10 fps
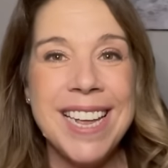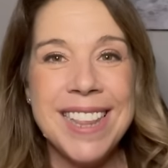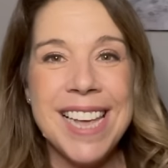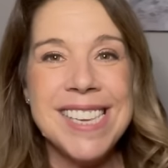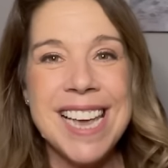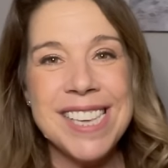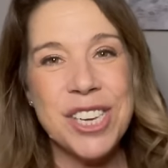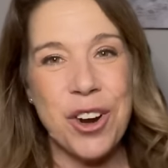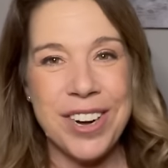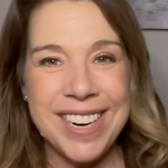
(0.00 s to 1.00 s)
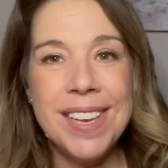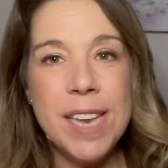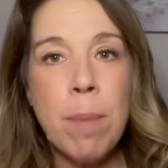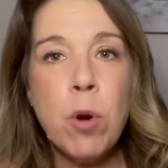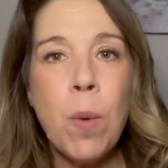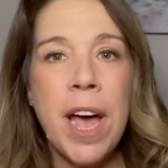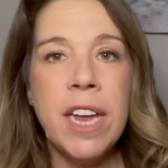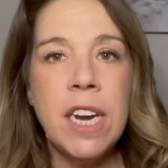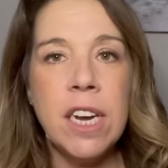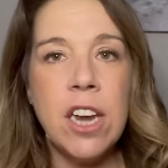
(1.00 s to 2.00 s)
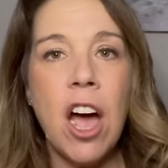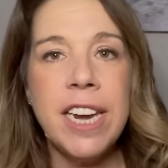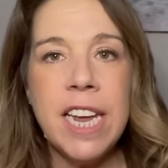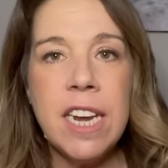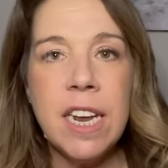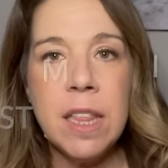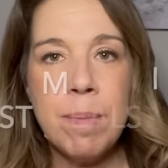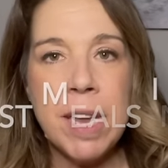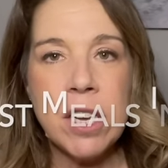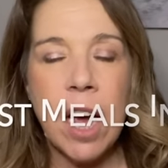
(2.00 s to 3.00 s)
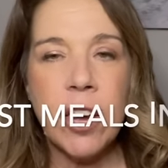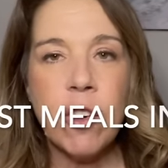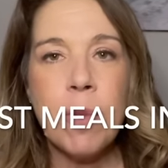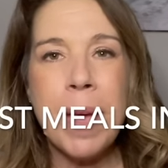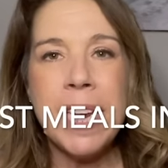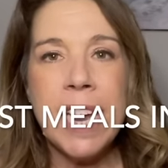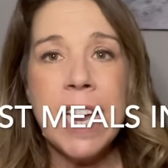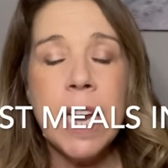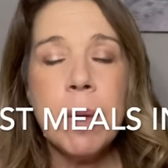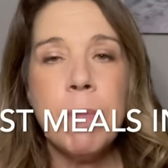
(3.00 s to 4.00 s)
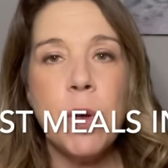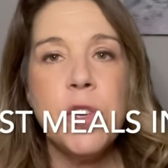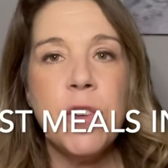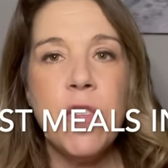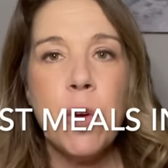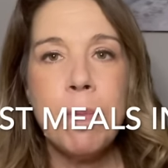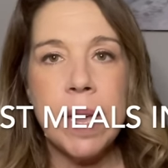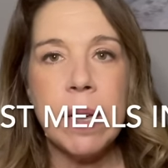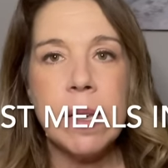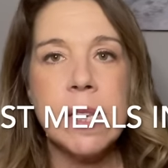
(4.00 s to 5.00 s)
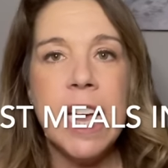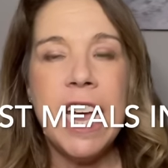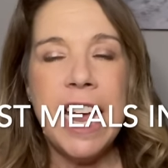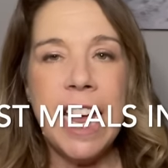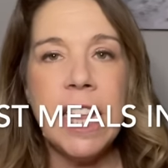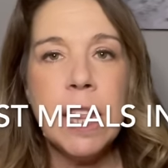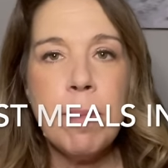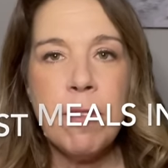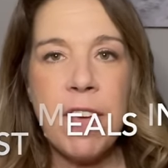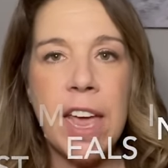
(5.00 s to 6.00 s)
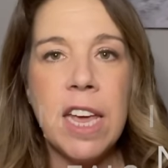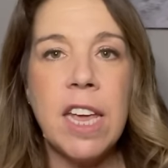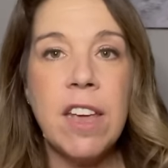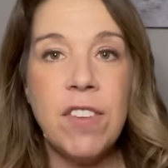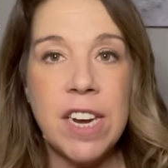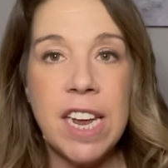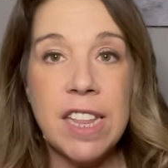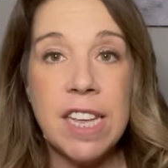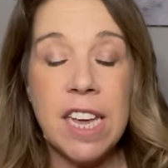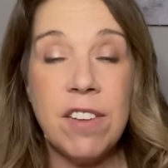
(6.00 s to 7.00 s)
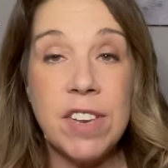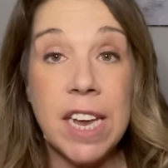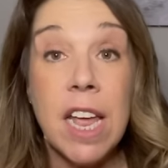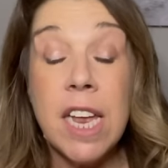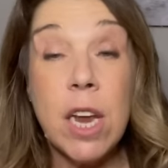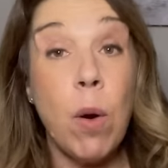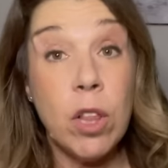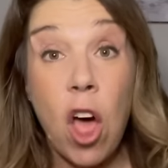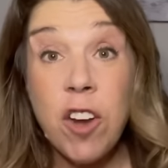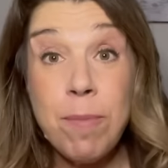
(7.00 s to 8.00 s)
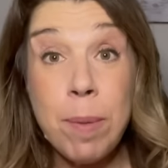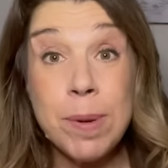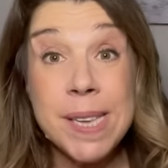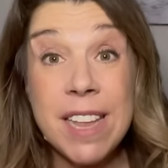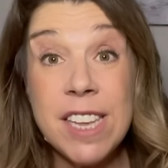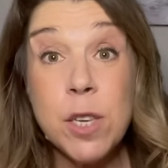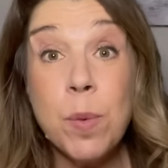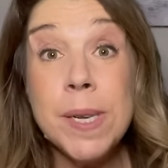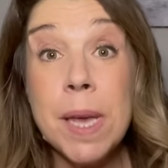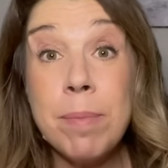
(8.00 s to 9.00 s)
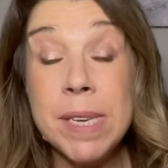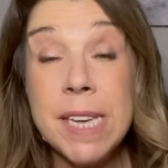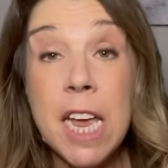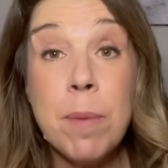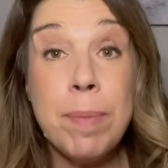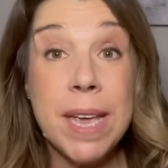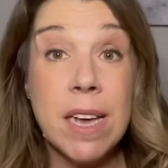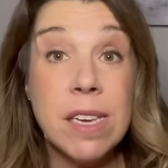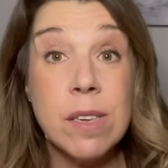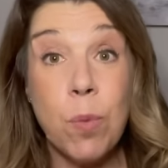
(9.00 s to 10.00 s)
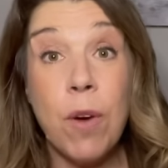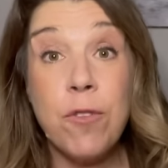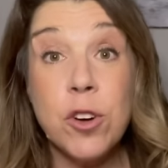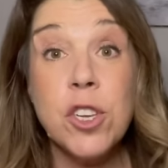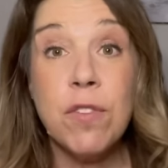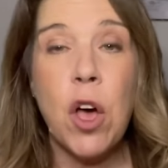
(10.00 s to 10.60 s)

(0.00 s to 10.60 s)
Let's get started. Number one, not eating in the main dining room and eating most of their meals in the buffet, even in the evening. Now, a lot of people said this was a mistake because, well, first of